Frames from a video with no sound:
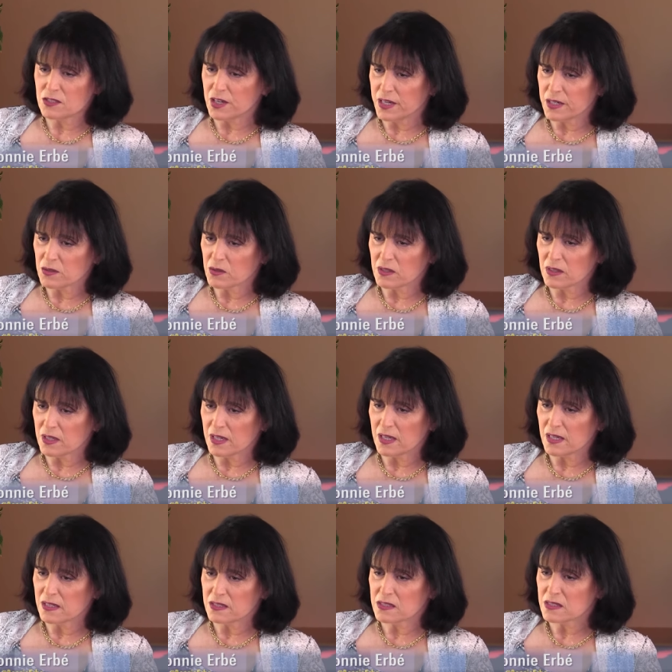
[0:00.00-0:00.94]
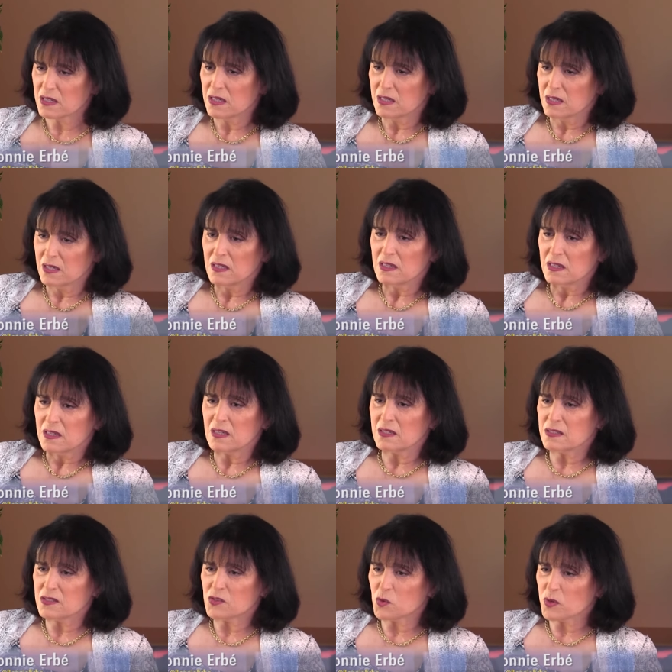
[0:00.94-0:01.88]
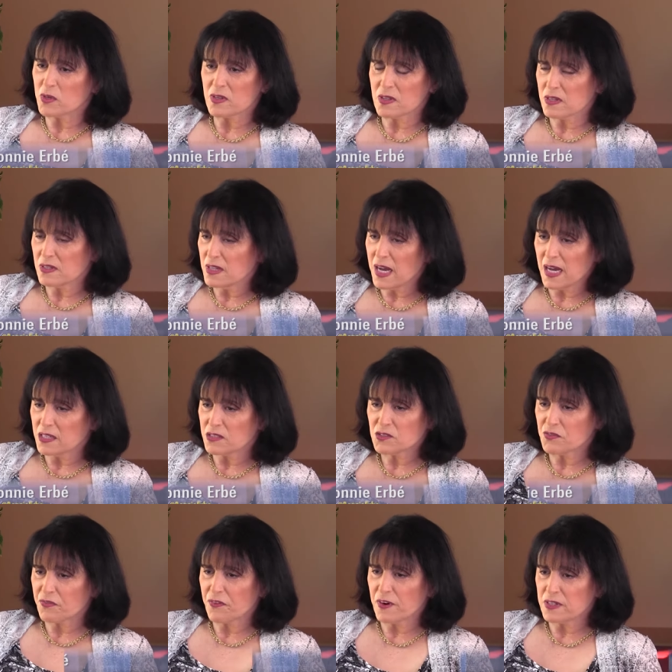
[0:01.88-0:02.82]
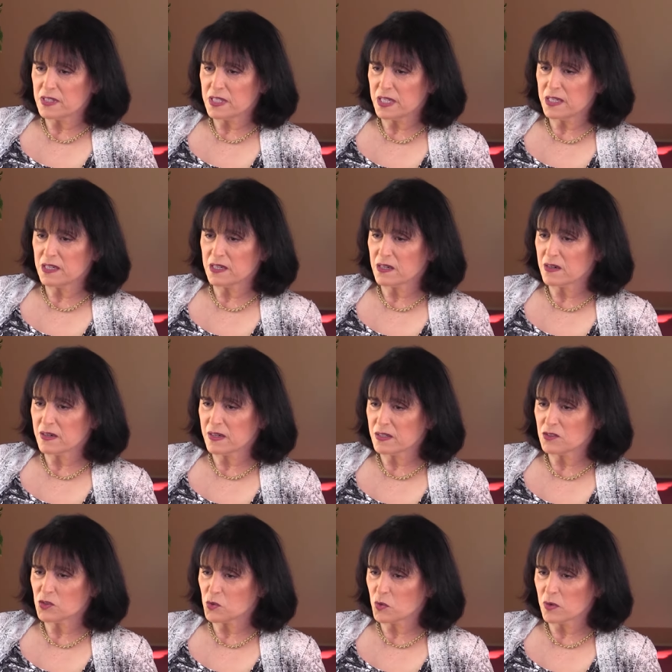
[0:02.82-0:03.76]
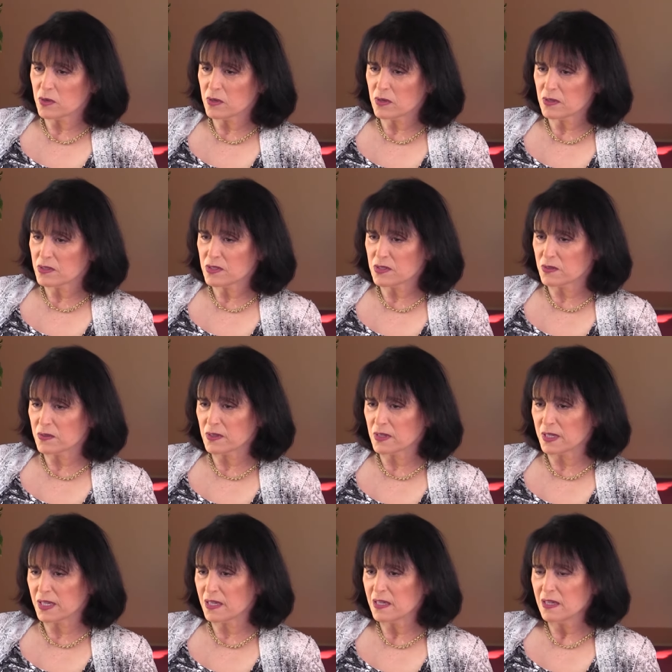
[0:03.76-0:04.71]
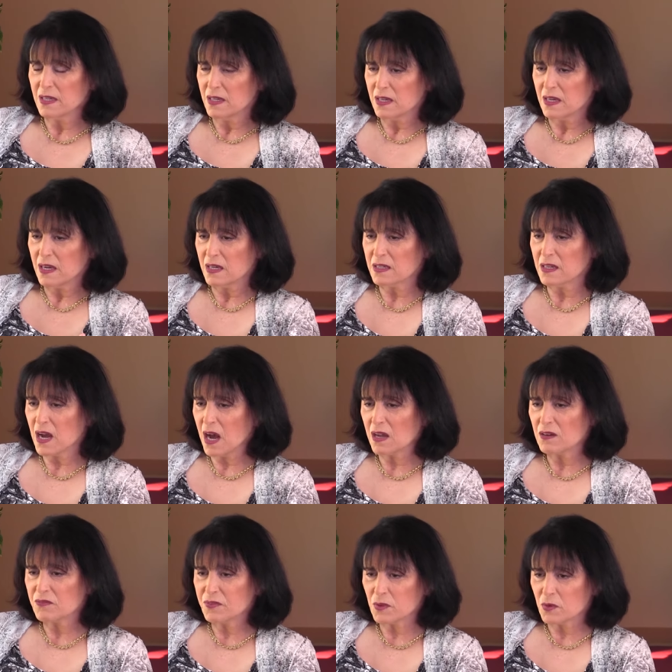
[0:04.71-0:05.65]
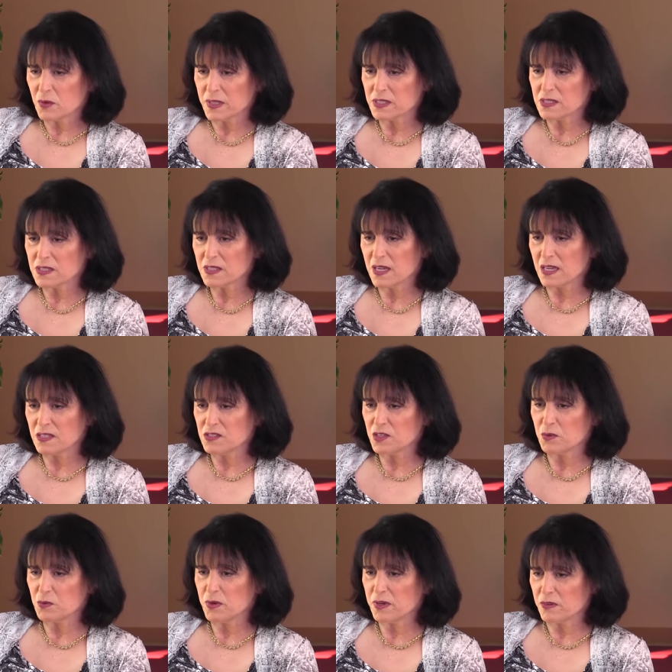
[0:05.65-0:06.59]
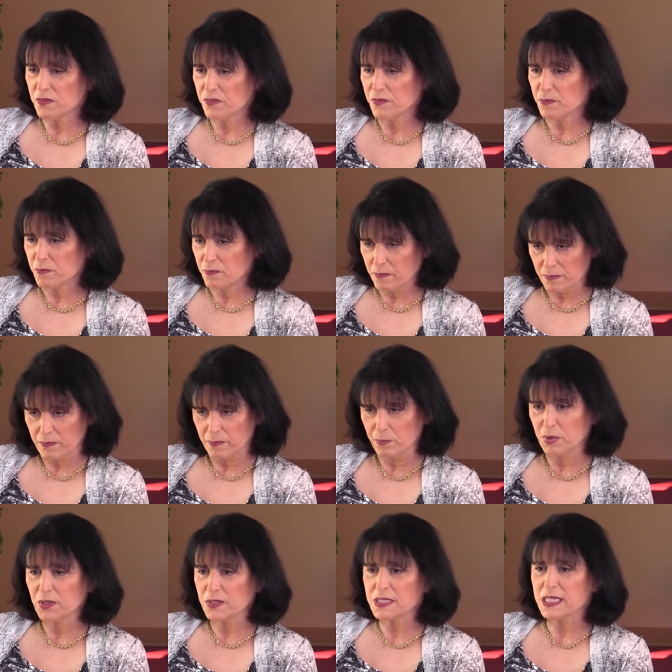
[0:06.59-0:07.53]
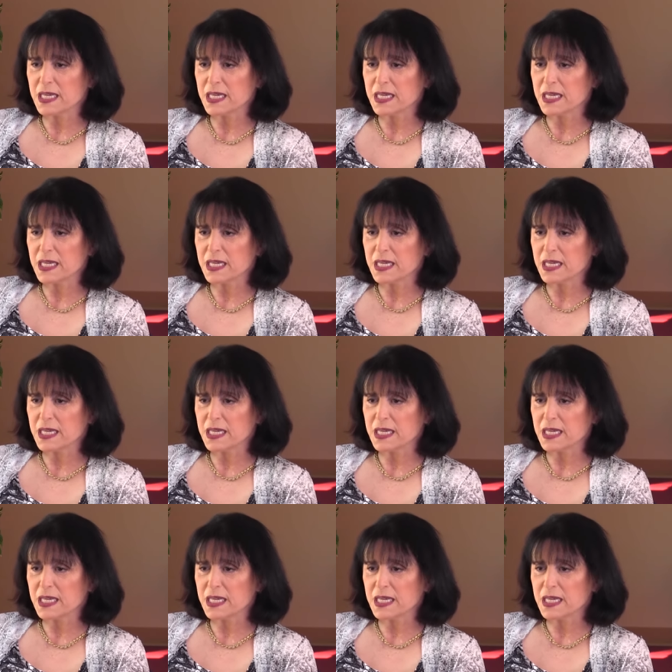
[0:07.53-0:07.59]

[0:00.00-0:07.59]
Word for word: generally is, is sort of the last frontier and sort, certainly a confluence as you have put